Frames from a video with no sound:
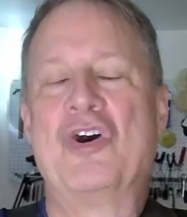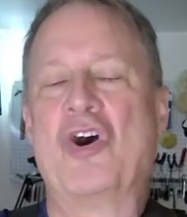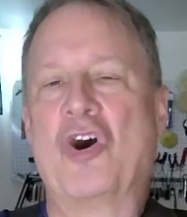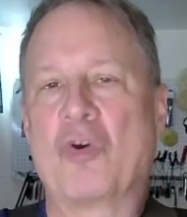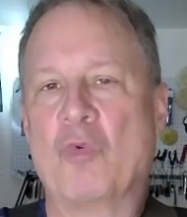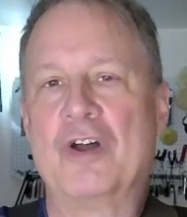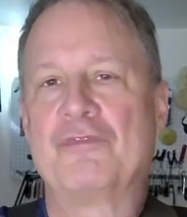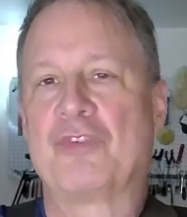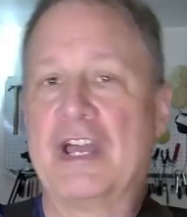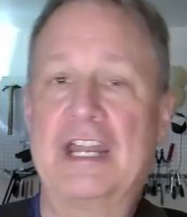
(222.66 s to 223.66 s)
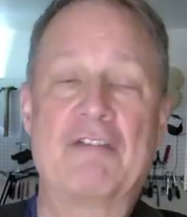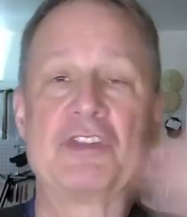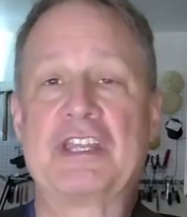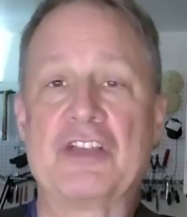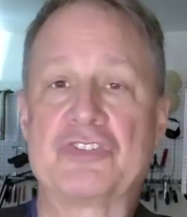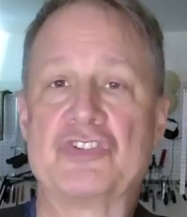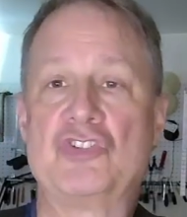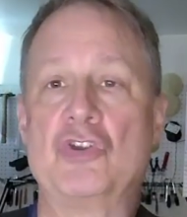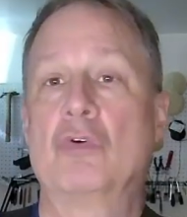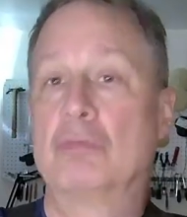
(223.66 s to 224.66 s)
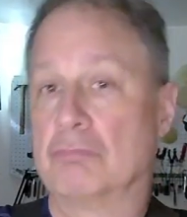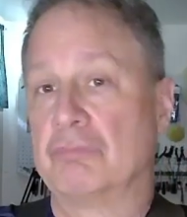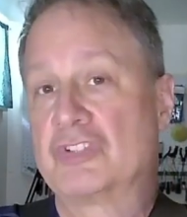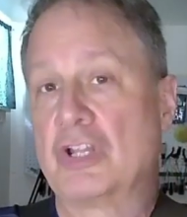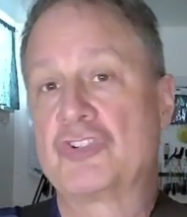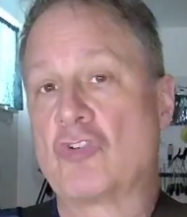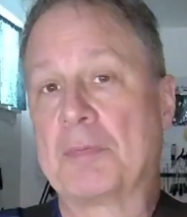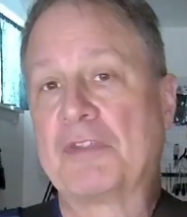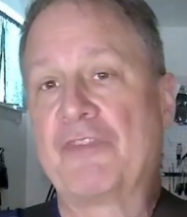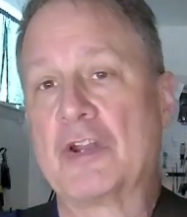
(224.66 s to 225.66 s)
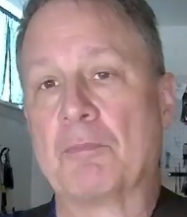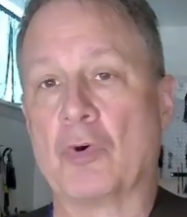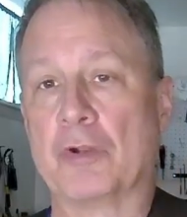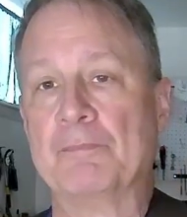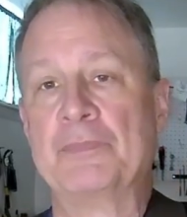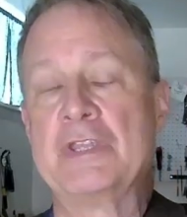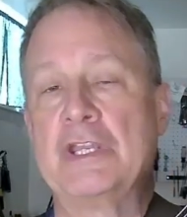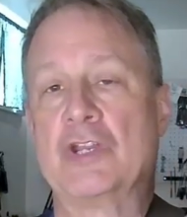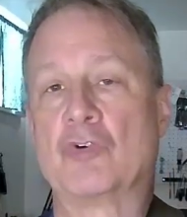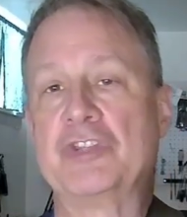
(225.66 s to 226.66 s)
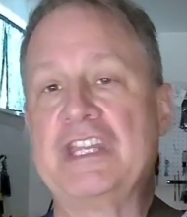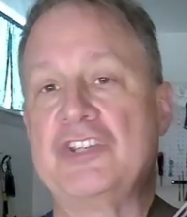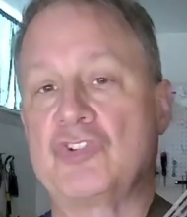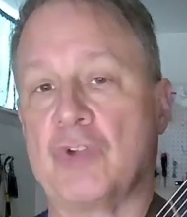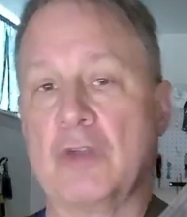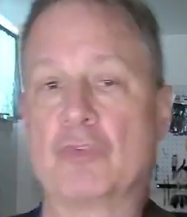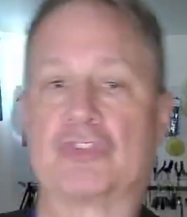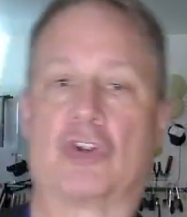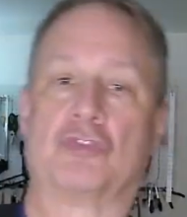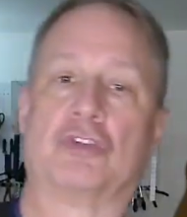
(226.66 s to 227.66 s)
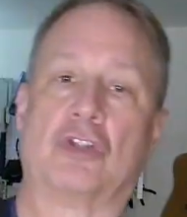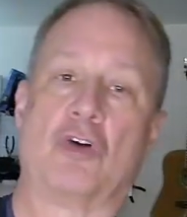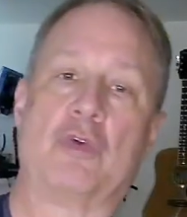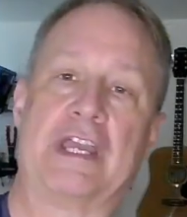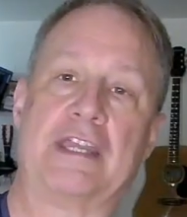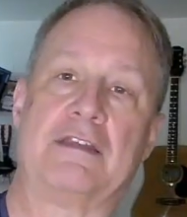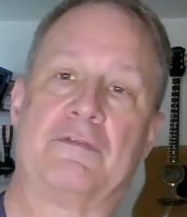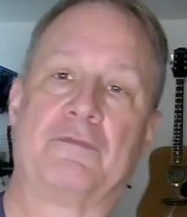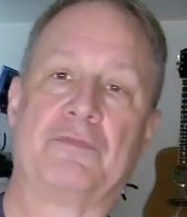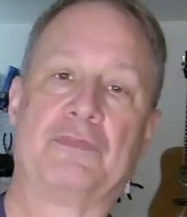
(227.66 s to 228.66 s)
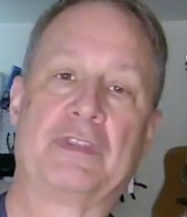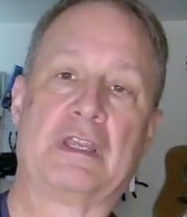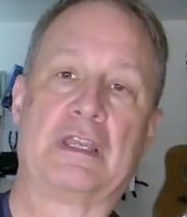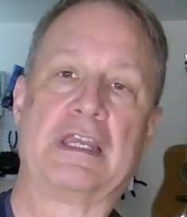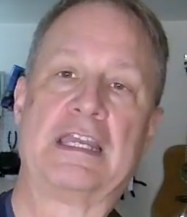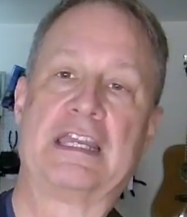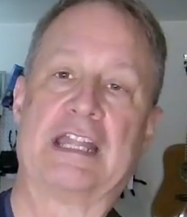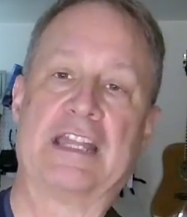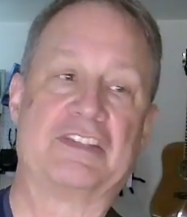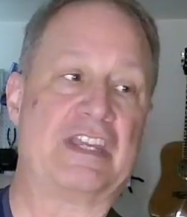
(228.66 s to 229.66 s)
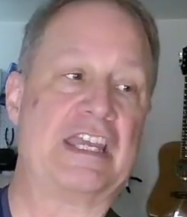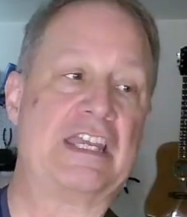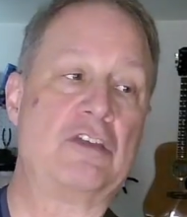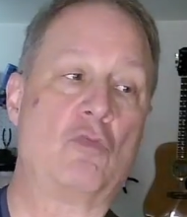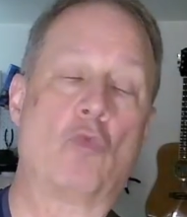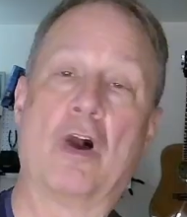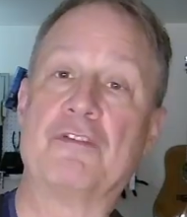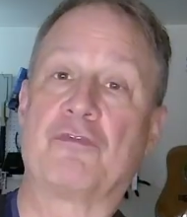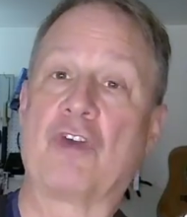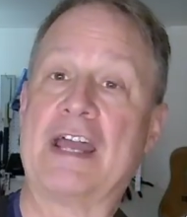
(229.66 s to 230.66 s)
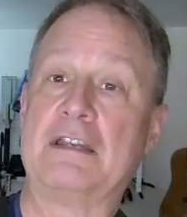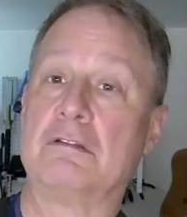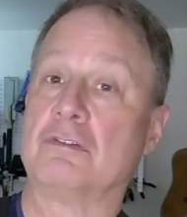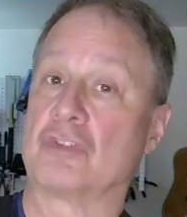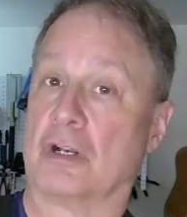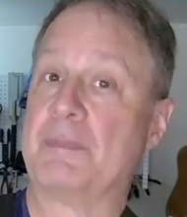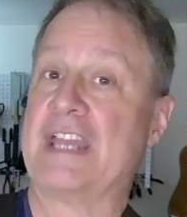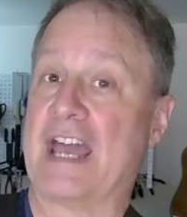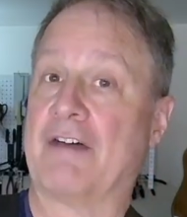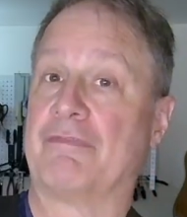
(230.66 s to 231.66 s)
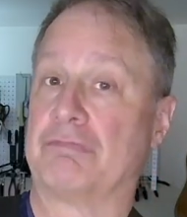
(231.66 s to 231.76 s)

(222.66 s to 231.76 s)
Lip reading: are one fret. Everything else is two. So let's go up the fingerboard. You're on the E string. We'll start on the low E. That's E. One fret is going to be F.